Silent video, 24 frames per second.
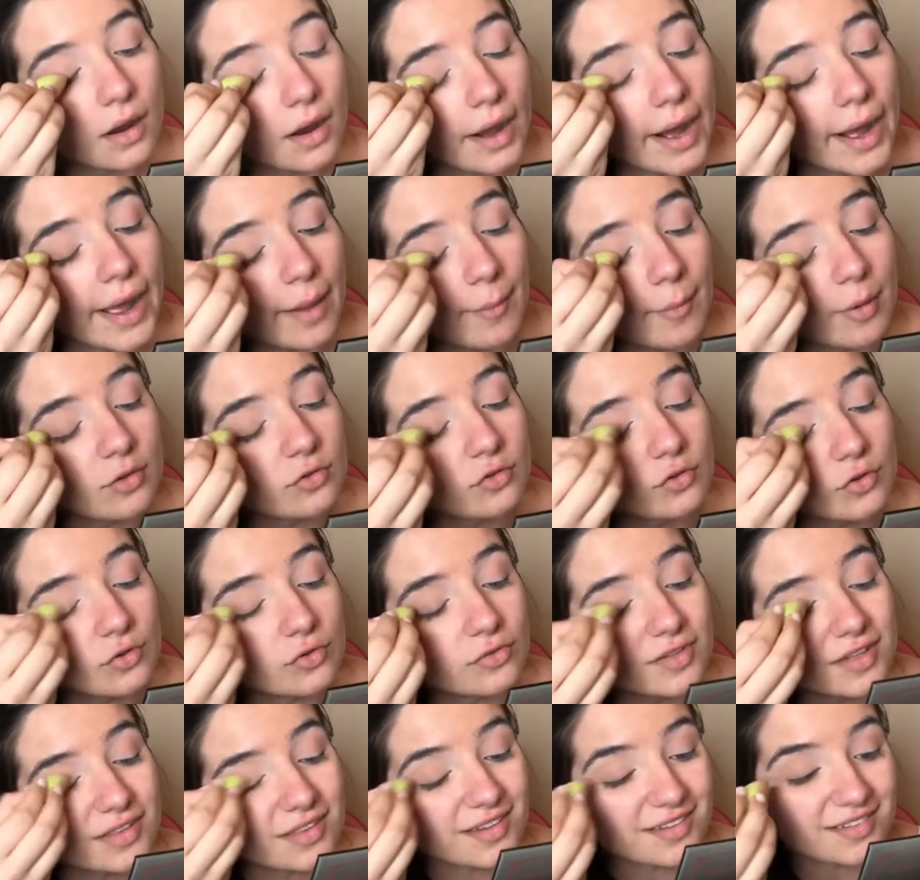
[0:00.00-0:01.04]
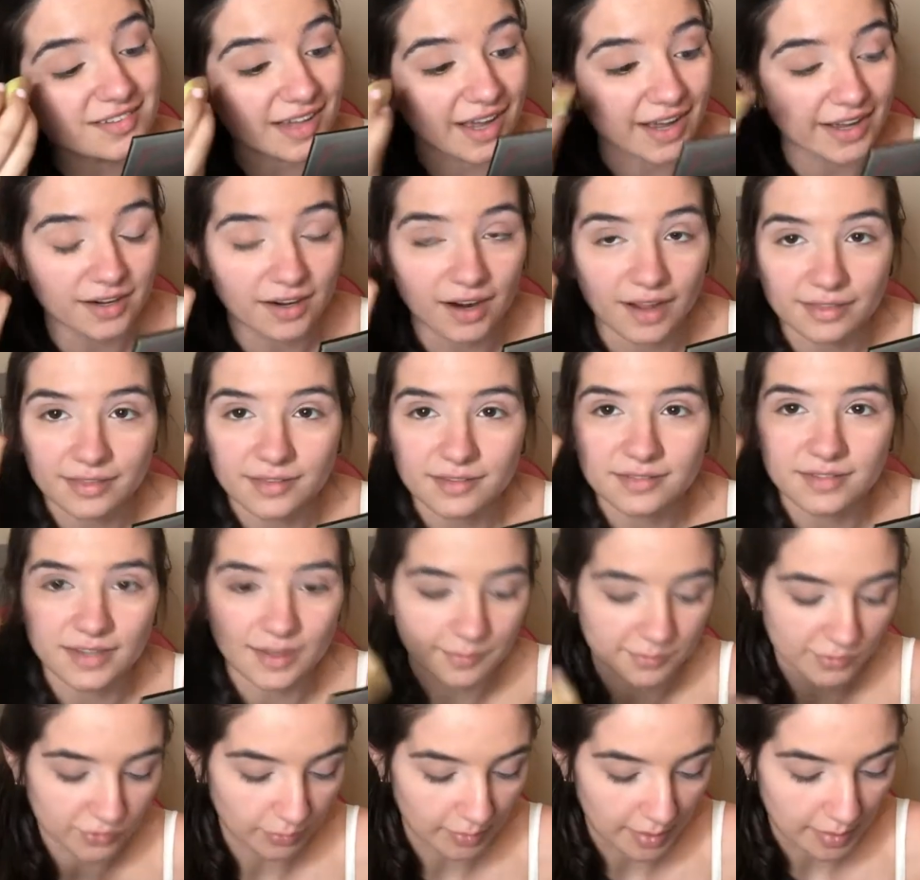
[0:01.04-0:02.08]
I am also using the side, not the
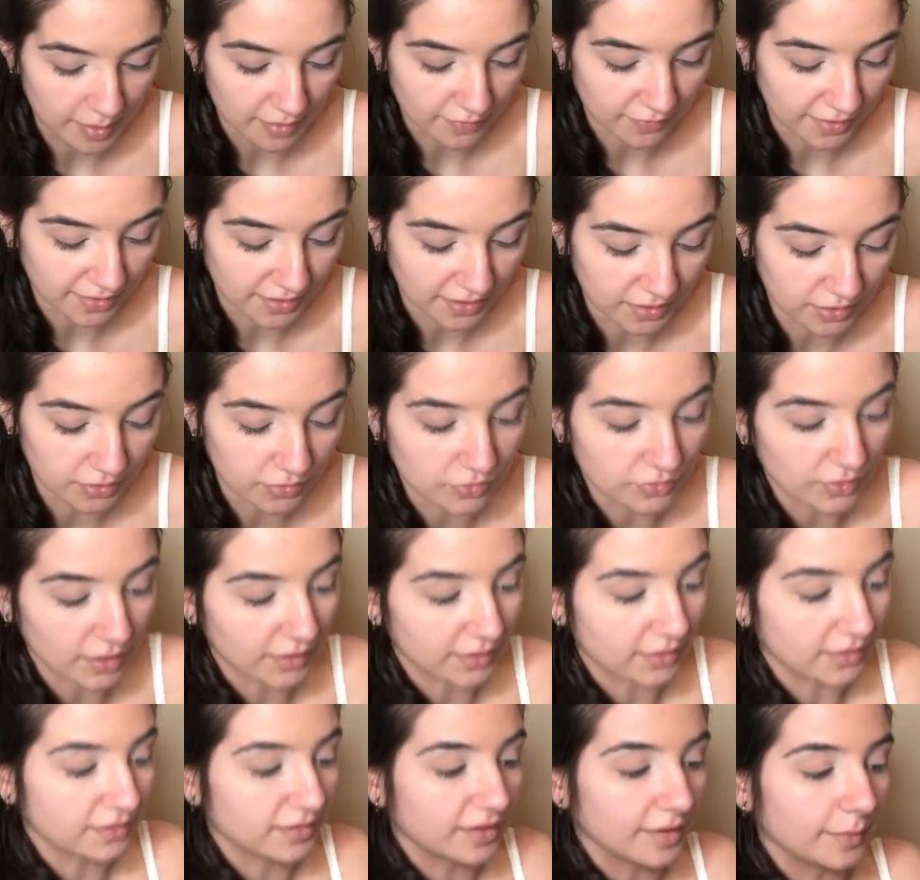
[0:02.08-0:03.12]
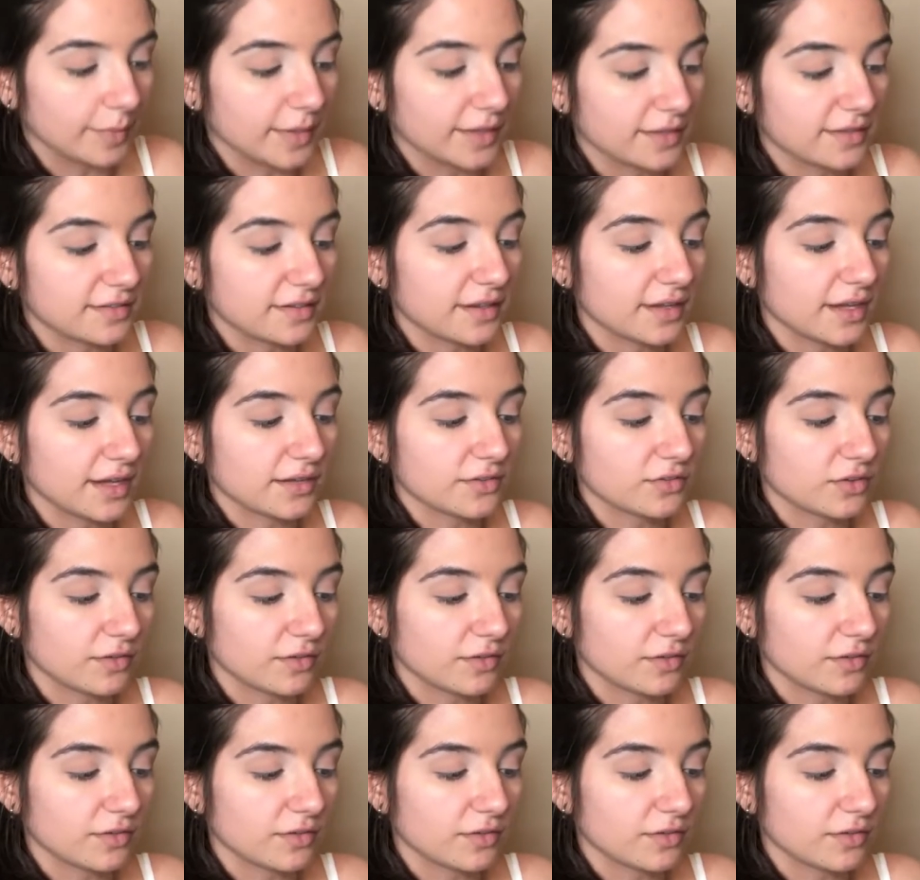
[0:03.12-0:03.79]
tip. So maybe if I did use like the tip, let's see that.